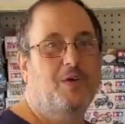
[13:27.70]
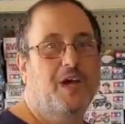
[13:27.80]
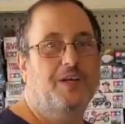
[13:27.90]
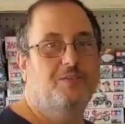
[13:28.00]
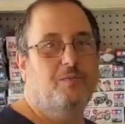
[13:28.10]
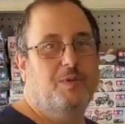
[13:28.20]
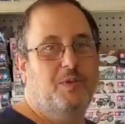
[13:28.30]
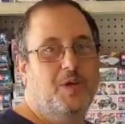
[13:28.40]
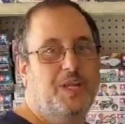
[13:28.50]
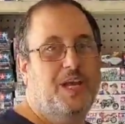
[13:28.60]
you guys
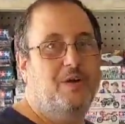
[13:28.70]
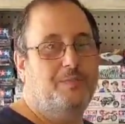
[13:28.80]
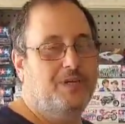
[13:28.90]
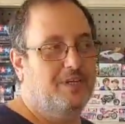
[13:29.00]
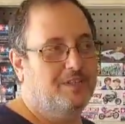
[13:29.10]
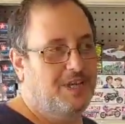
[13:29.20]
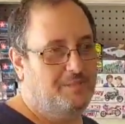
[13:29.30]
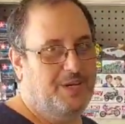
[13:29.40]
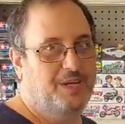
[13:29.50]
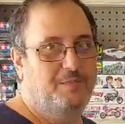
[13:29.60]
be looking out because
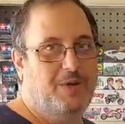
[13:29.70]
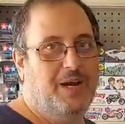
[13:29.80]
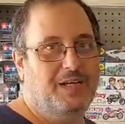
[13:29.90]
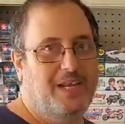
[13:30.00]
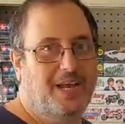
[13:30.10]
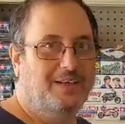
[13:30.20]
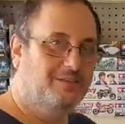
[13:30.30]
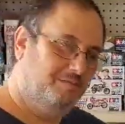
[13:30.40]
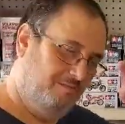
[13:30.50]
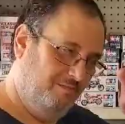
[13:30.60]
on my own
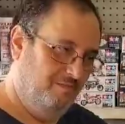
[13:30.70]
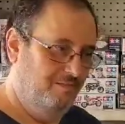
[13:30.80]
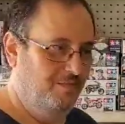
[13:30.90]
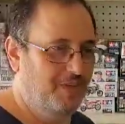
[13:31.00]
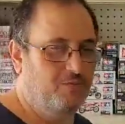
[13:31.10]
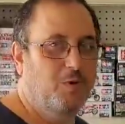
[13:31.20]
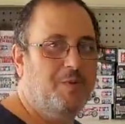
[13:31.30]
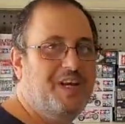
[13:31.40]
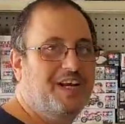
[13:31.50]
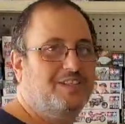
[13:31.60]
podcast, that's
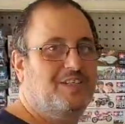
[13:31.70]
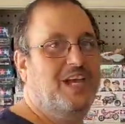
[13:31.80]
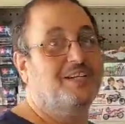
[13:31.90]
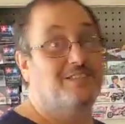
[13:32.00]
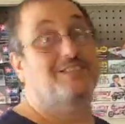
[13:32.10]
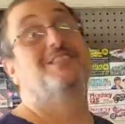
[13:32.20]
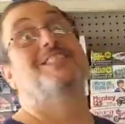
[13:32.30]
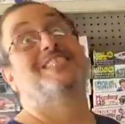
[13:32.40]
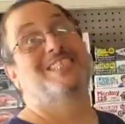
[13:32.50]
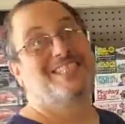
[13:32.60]
one of my next guests.